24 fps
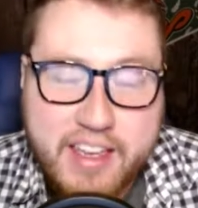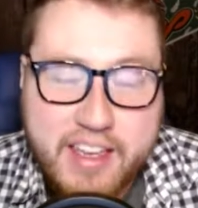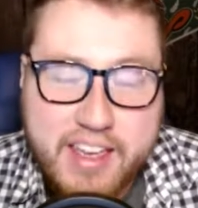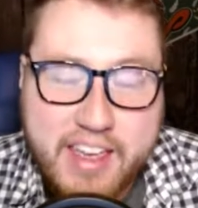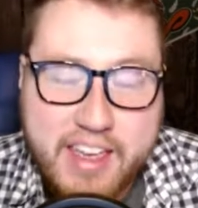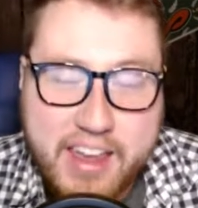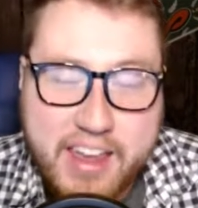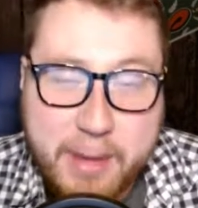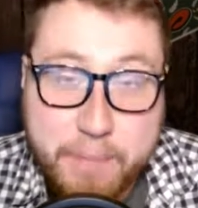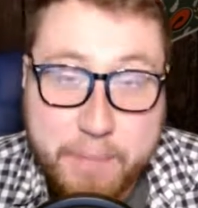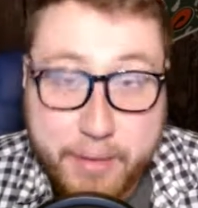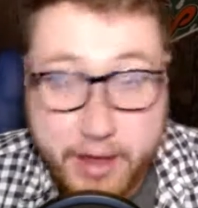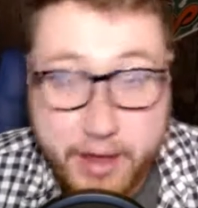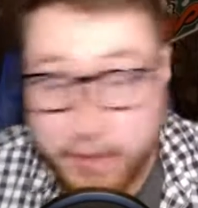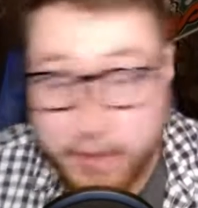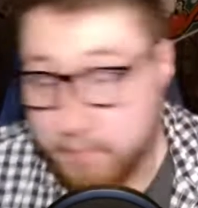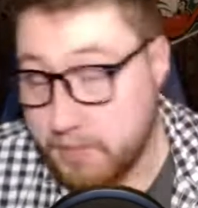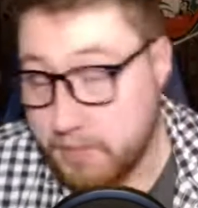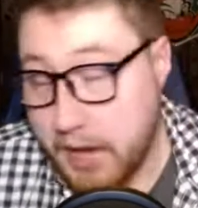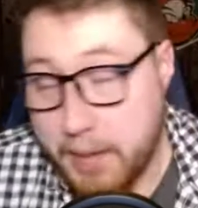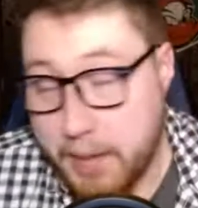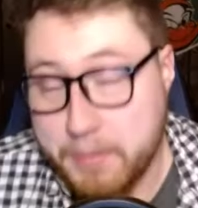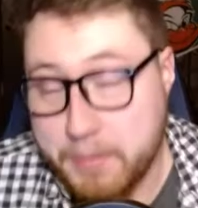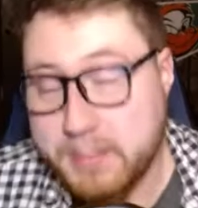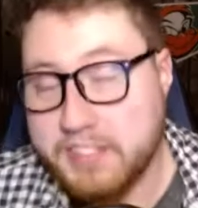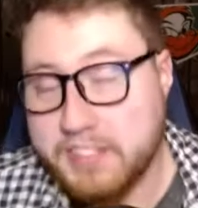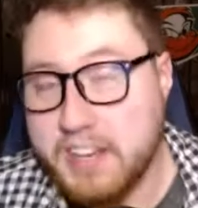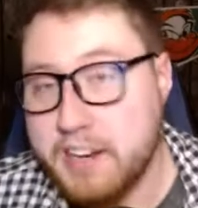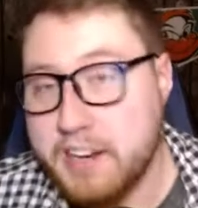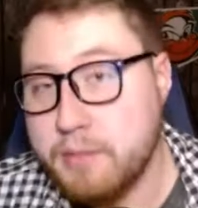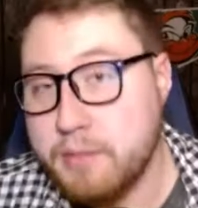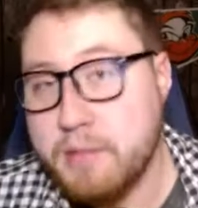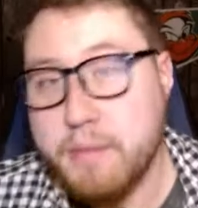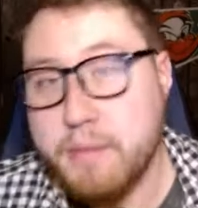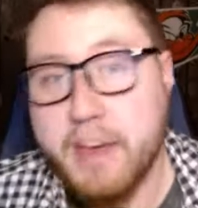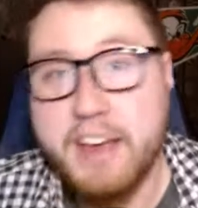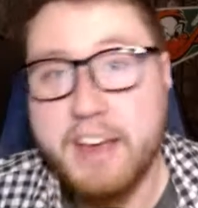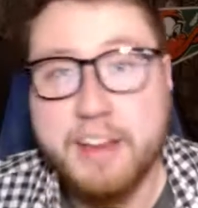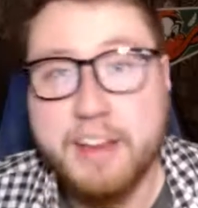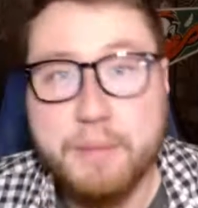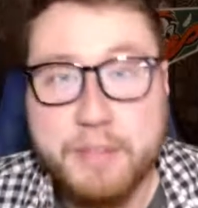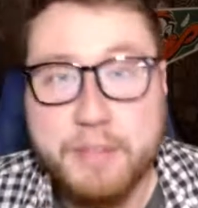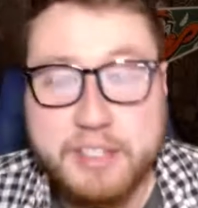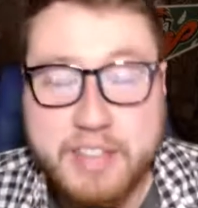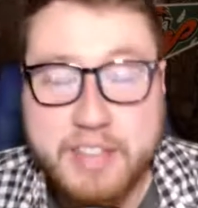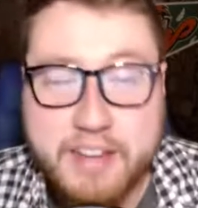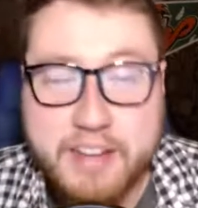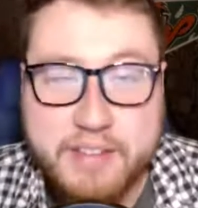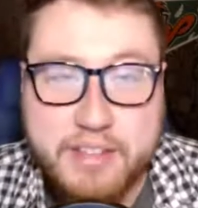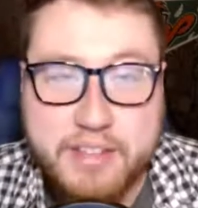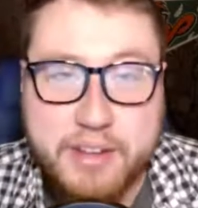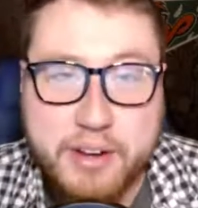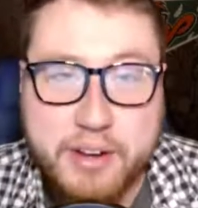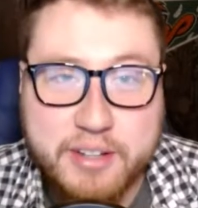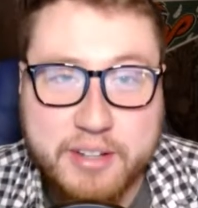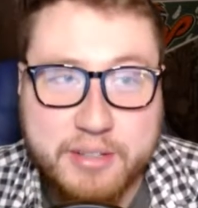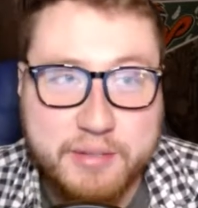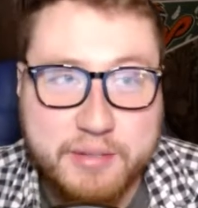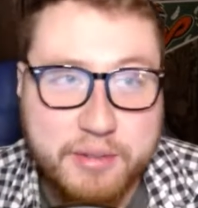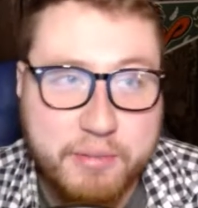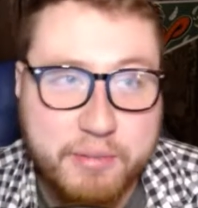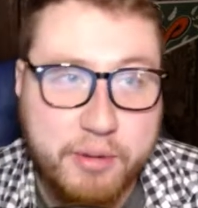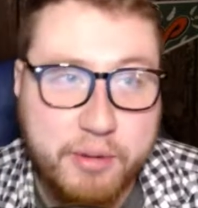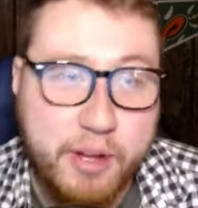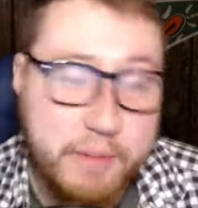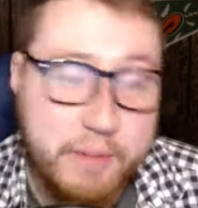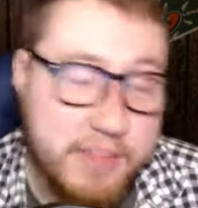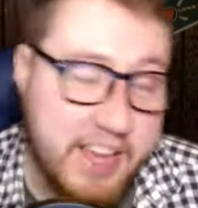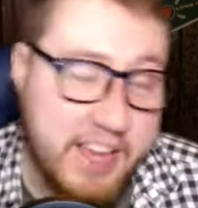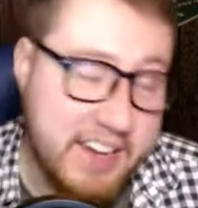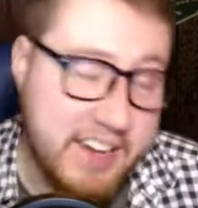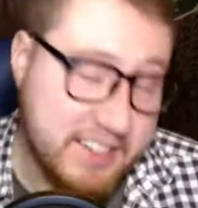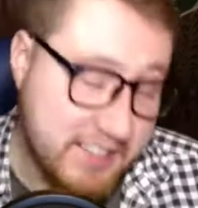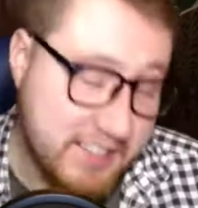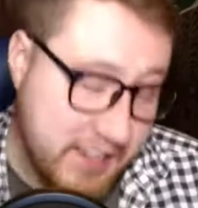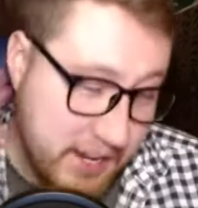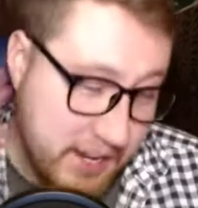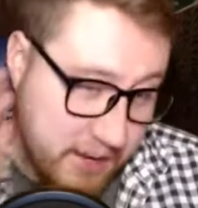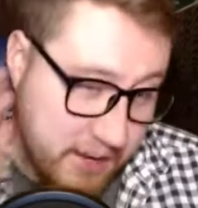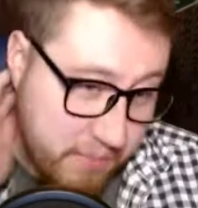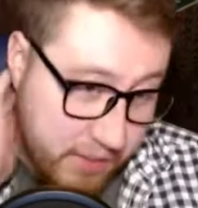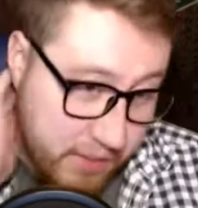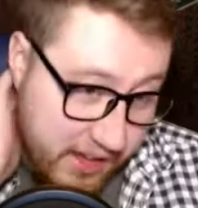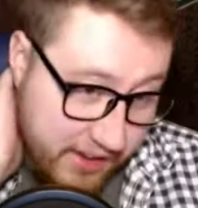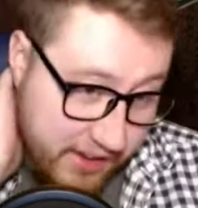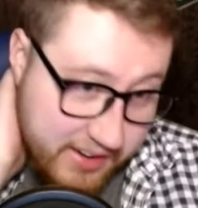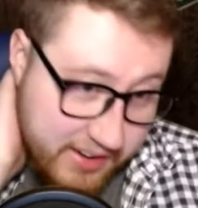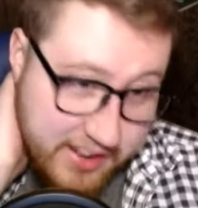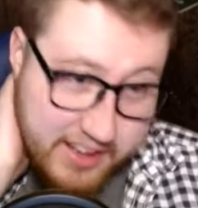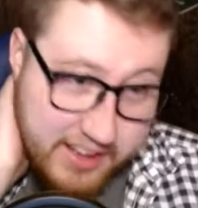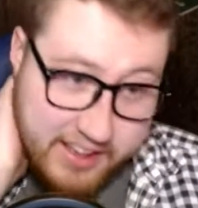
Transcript: And I'm excited to be back. I'm excited to be talking some football. I'm not excited about